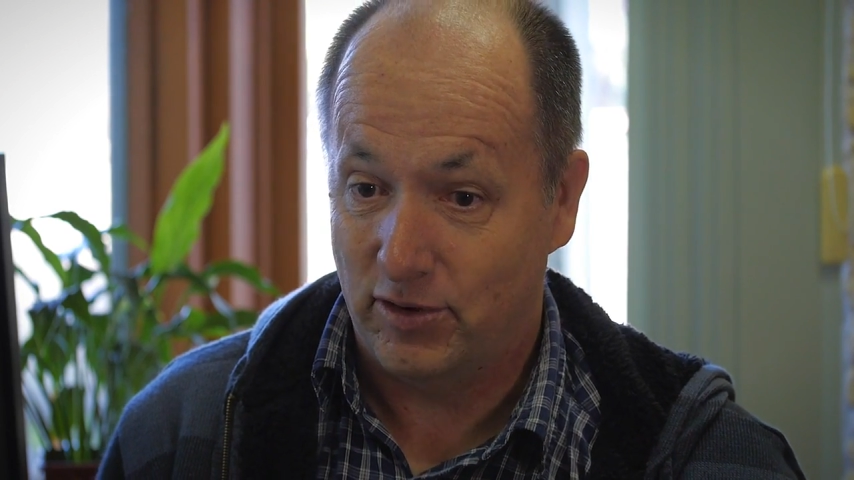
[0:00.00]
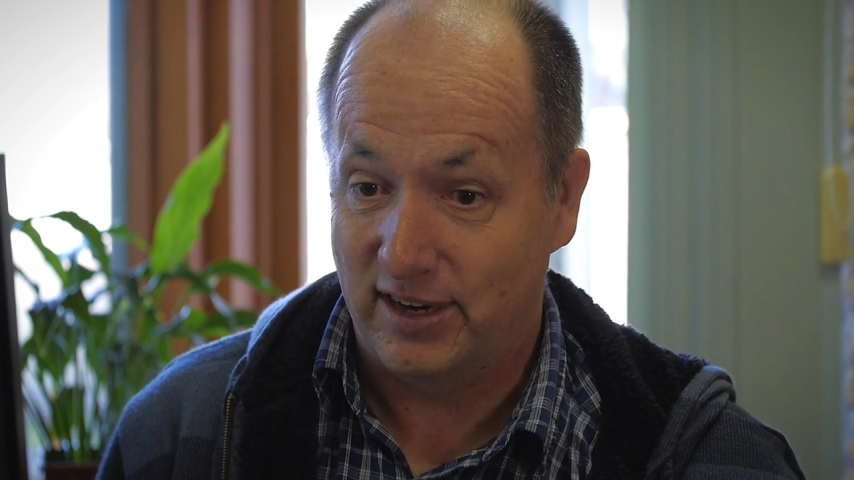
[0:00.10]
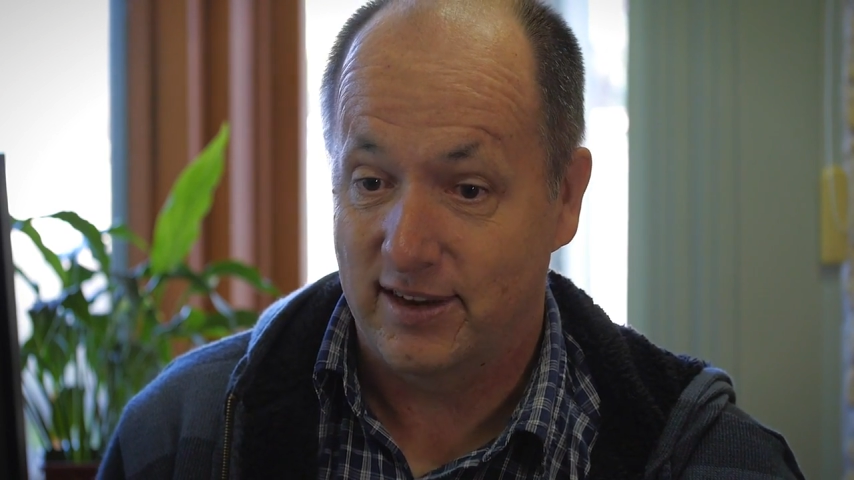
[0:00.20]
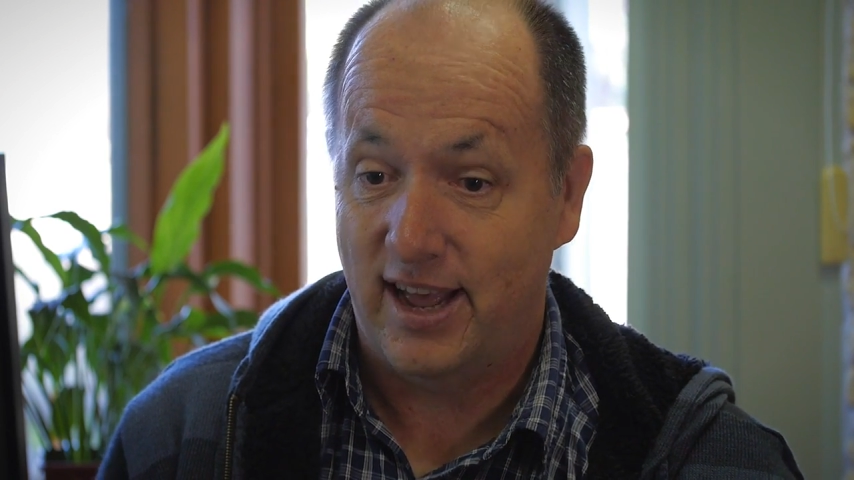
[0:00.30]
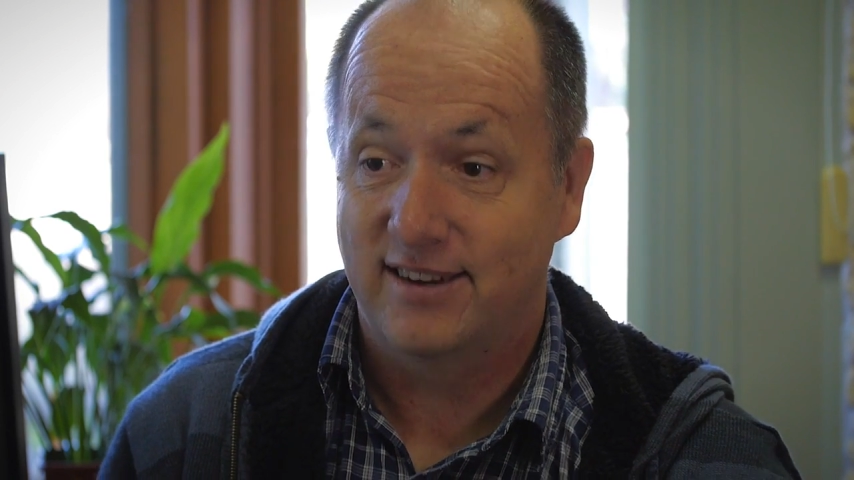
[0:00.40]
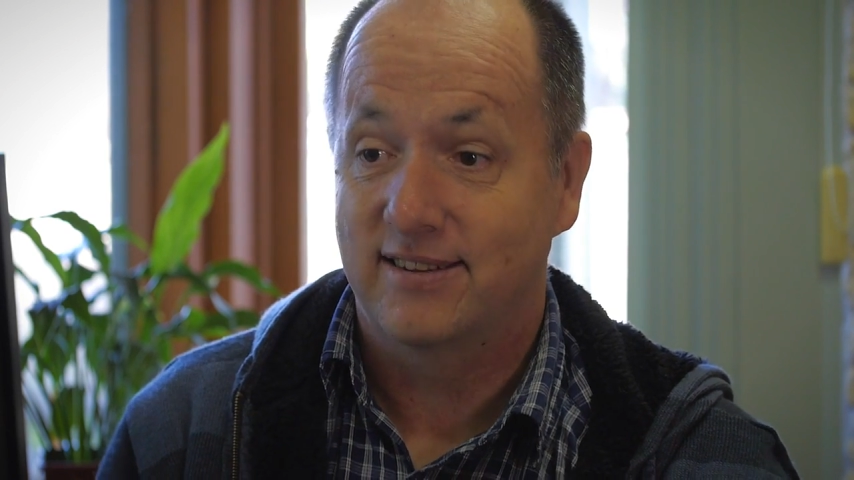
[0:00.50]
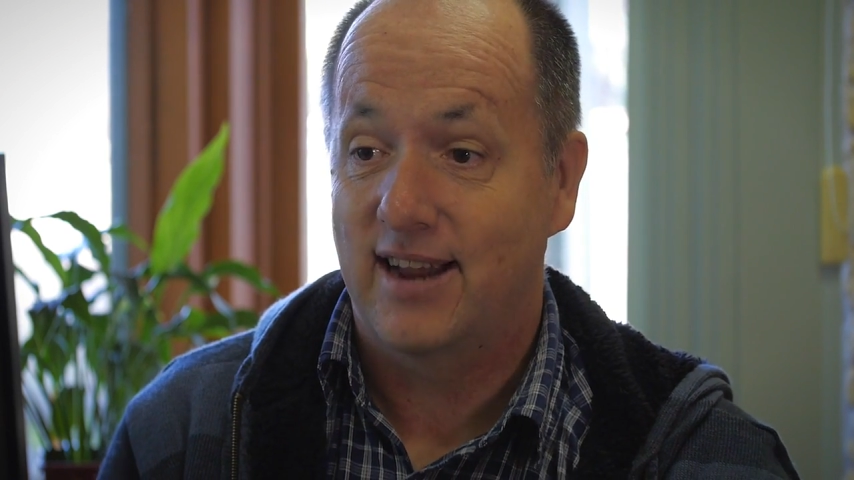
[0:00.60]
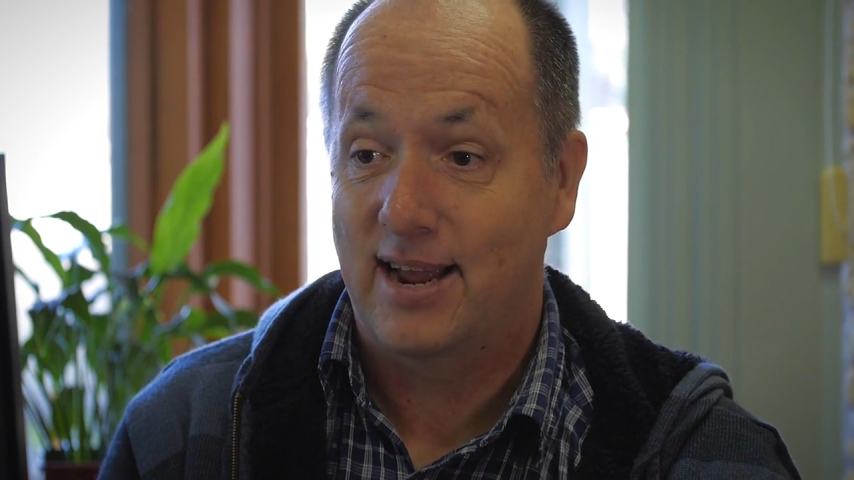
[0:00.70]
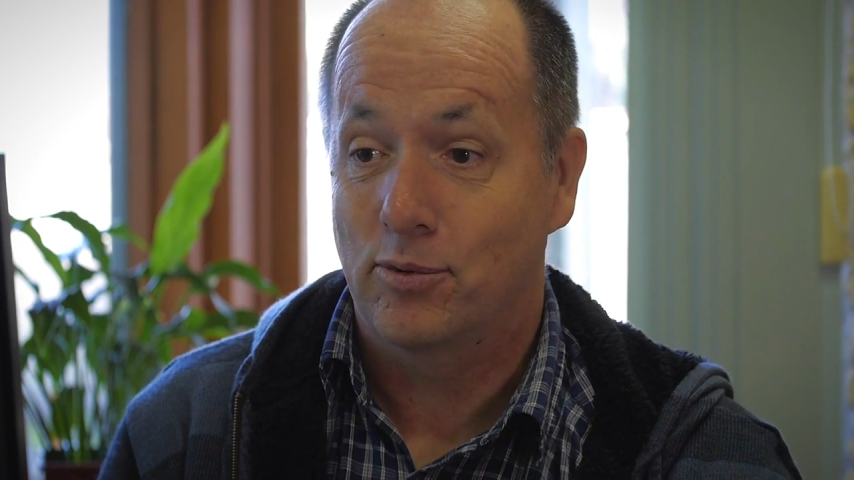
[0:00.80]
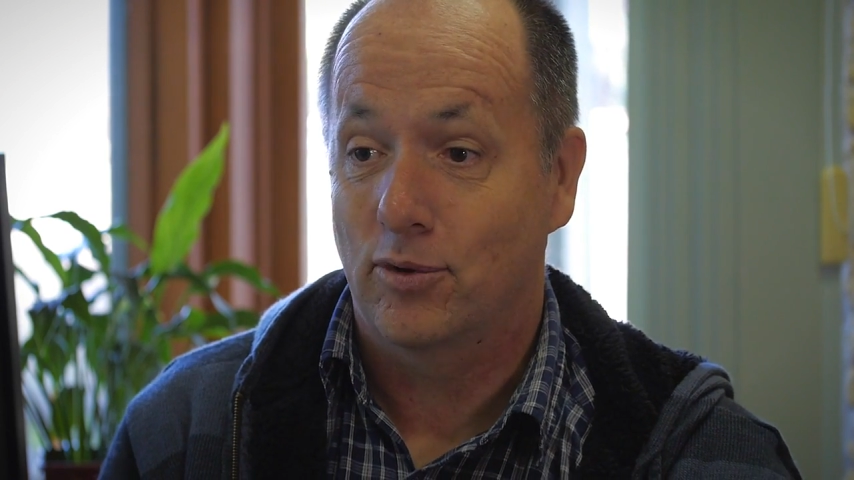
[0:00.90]
translators
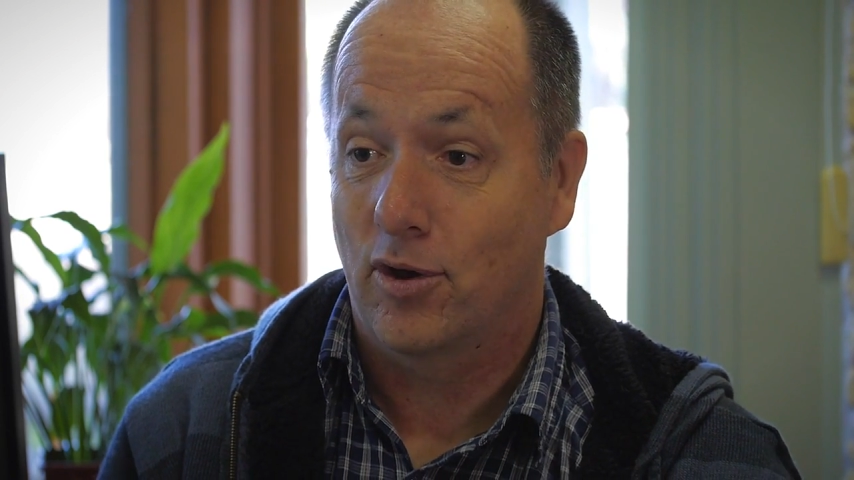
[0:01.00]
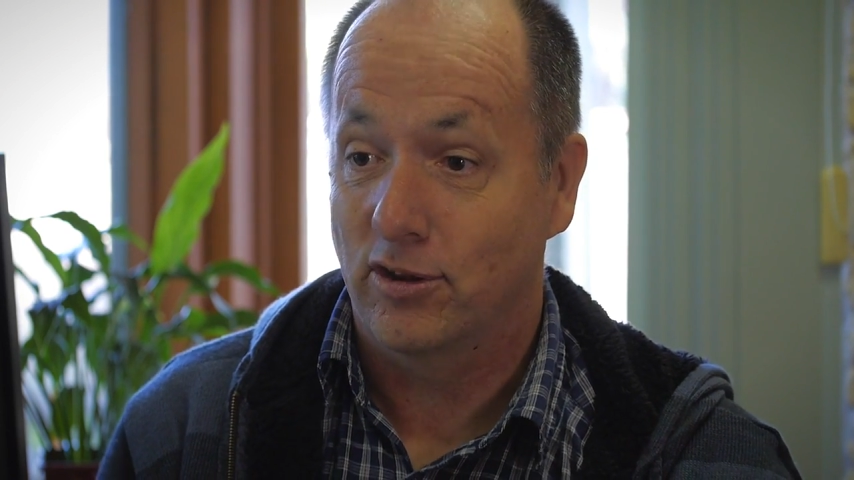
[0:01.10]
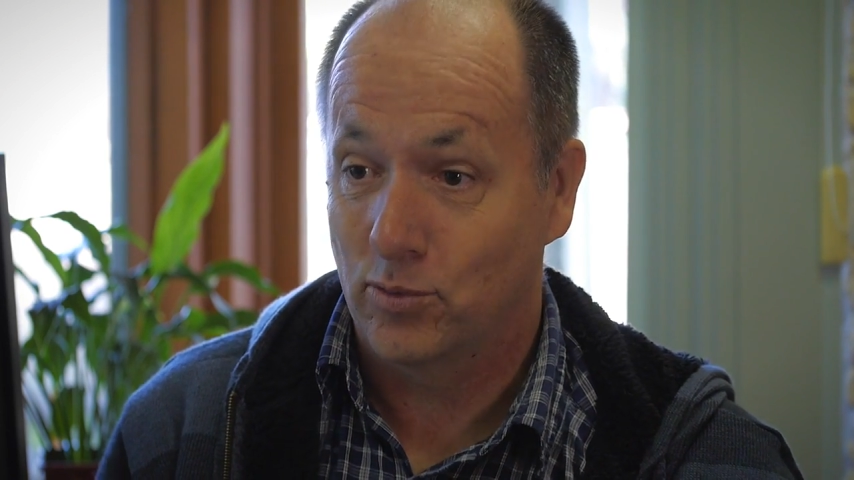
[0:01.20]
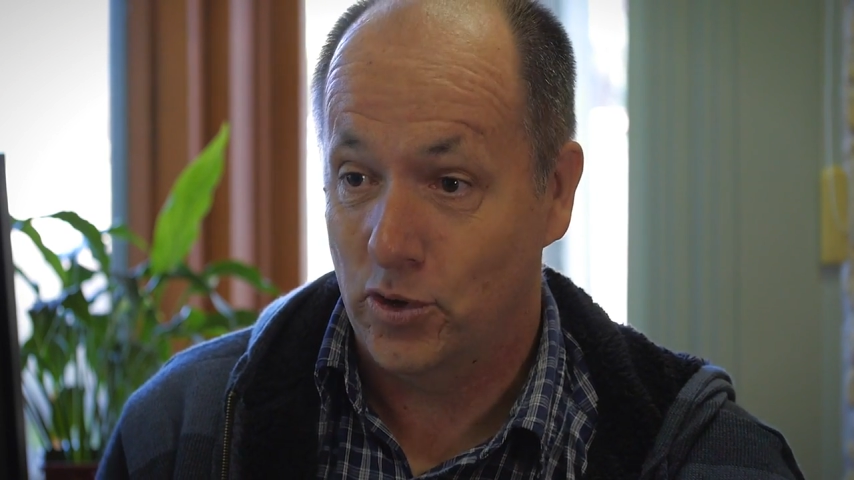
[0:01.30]
enable God's